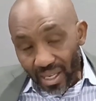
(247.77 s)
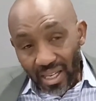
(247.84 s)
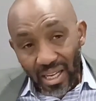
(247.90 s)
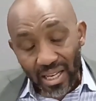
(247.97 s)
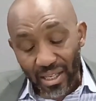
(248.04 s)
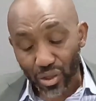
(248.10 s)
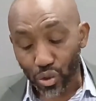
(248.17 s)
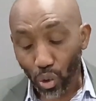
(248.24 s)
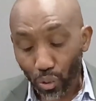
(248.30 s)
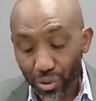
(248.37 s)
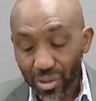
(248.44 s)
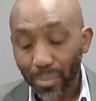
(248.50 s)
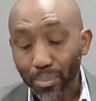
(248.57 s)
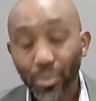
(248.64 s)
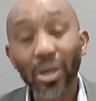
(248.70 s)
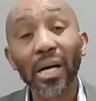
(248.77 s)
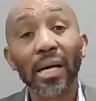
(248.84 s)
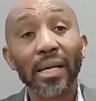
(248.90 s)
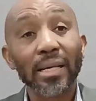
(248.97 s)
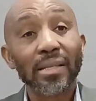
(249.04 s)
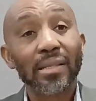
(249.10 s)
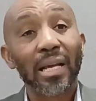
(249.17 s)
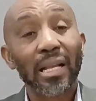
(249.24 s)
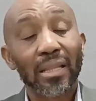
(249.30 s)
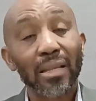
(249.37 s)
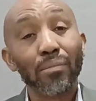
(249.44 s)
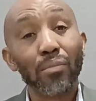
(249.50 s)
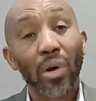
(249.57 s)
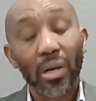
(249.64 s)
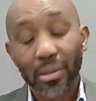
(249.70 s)
it is no surprise that the
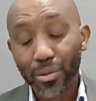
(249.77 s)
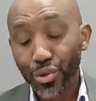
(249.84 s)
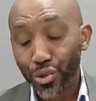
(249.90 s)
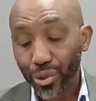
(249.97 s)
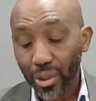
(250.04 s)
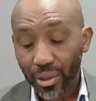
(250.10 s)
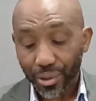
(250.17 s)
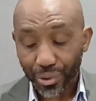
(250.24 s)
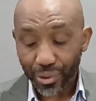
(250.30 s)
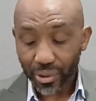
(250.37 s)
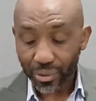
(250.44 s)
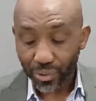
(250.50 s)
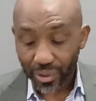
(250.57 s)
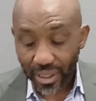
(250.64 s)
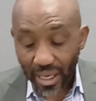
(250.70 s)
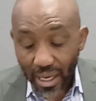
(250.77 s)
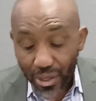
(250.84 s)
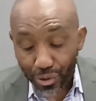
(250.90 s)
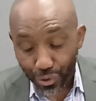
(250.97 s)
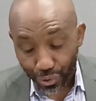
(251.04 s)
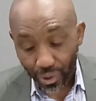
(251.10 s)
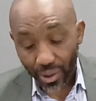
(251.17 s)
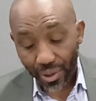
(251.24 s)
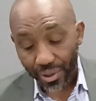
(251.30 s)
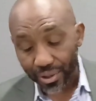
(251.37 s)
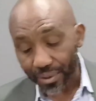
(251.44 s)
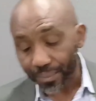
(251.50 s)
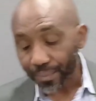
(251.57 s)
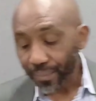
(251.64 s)
modern church, today's church,